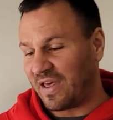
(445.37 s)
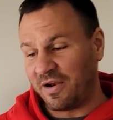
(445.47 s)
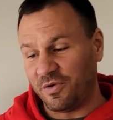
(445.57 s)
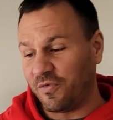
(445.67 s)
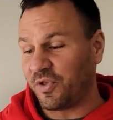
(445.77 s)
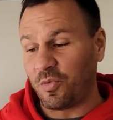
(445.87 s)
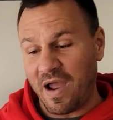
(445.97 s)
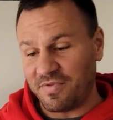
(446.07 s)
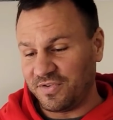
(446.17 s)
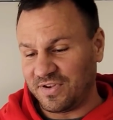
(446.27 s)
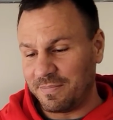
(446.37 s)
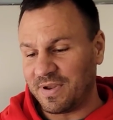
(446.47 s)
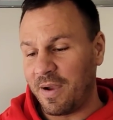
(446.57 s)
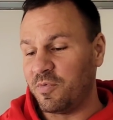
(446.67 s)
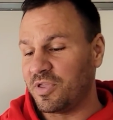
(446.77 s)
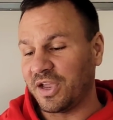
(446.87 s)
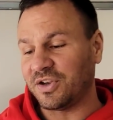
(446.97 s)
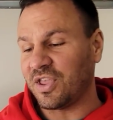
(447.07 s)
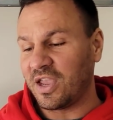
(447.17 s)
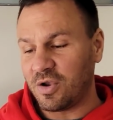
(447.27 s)
I don't know if they'll arrive at the same time. We'd like
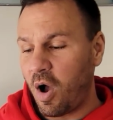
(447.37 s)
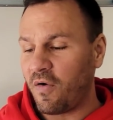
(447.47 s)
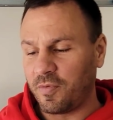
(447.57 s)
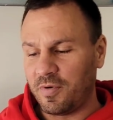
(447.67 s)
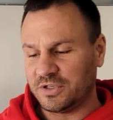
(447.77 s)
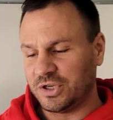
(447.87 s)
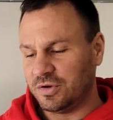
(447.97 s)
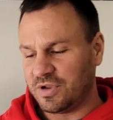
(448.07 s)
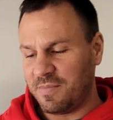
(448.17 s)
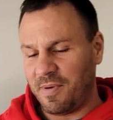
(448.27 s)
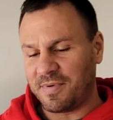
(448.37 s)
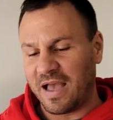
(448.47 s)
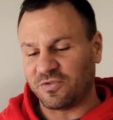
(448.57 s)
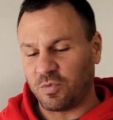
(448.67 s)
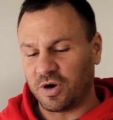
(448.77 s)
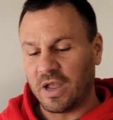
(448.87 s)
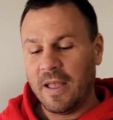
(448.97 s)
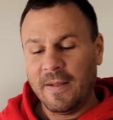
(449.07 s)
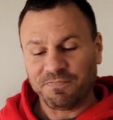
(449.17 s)
to thank you all for what you do. Keep up God's work.